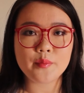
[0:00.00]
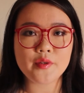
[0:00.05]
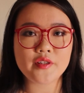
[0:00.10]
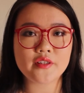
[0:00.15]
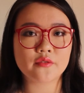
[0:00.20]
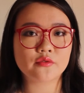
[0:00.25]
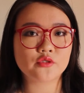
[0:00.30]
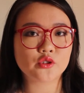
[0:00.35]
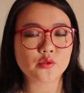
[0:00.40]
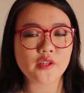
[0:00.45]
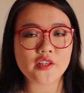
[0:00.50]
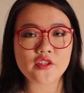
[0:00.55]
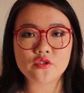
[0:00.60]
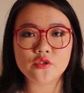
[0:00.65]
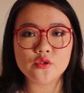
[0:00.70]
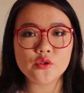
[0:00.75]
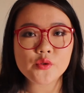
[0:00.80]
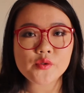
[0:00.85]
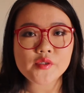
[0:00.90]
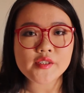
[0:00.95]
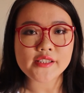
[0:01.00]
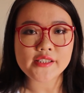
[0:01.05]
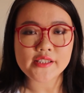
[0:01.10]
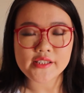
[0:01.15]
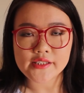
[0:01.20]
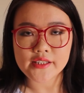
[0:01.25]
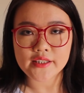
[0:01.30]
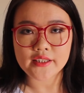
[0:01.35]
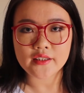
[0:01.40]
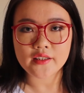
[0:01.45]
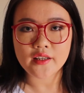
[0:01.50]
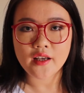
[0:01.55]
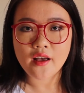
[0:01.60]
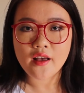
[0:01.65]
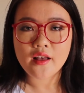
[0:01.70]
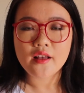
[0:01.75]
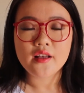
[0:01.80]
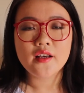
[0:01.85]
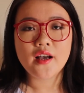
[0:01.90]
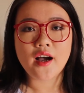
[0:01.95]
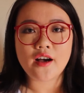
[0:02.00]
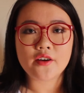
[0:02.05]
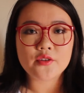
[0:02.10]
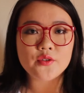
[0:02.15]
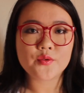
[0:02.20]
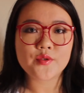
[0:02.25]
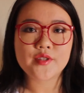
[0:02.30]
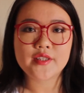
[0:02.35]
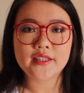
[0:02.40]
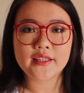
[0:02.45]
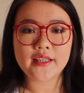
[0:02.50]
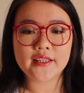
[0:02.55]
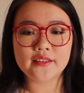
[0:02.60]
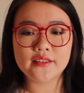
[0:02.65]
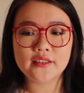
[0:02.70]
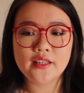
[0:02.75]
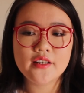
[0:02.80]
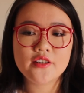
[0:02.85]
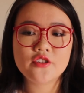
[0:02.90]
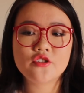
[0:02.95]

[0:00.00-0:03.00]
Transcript: a bit of translucency on your skin,